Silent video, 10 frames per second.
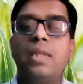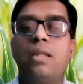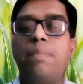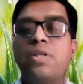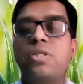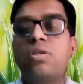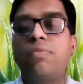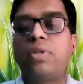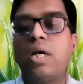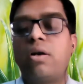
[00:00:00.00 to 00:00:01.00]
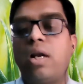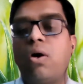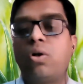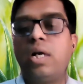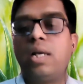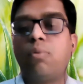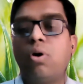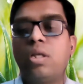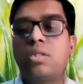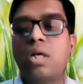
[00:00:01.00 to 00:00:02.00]
The presence of thyroid
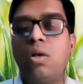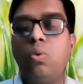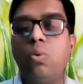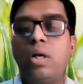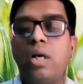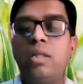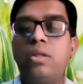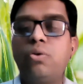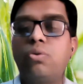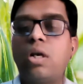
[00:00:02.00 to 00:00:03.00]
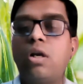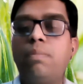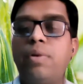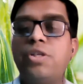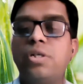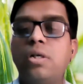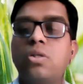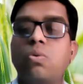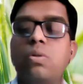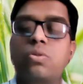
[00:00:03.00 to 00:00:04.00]
autoantibodies alone in euthyroid patient
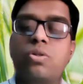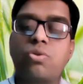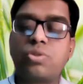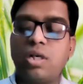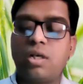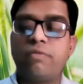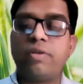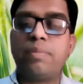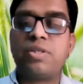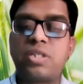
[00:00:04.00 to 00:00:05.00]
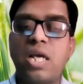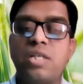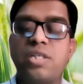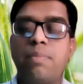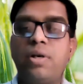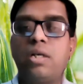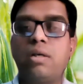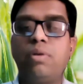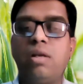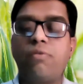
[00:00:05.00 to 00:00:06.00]
is also associated with miscarriage and
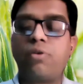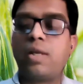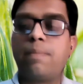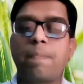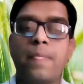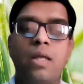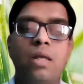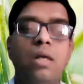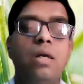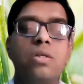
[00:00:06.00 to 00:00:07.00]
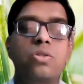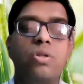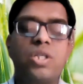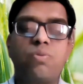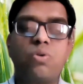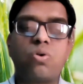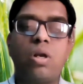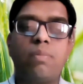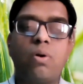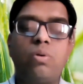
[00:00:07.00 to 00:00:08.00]
preterm delivery. So this was all
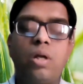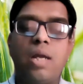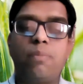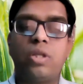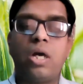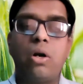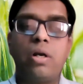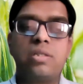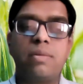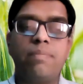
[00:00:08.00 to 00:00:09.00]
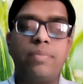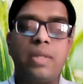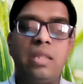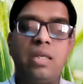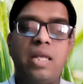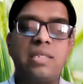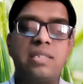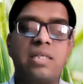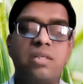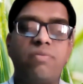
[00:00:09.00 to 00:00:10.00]
about hypothyroidism. In the next
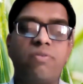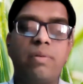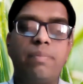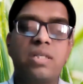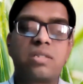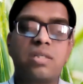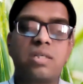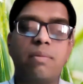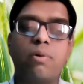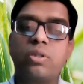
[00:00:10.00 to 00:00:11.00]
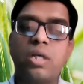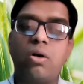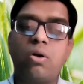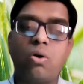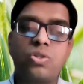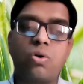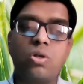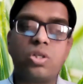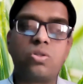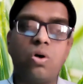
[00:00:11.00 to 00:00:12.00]
lecture, we will be discussing about
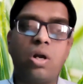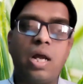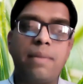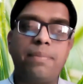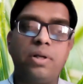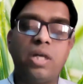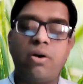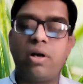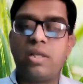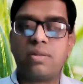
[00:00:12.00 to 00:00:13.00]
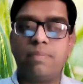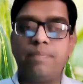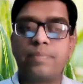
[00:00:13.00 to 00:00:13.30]
thyrotoxicosis or hyperthyroidism.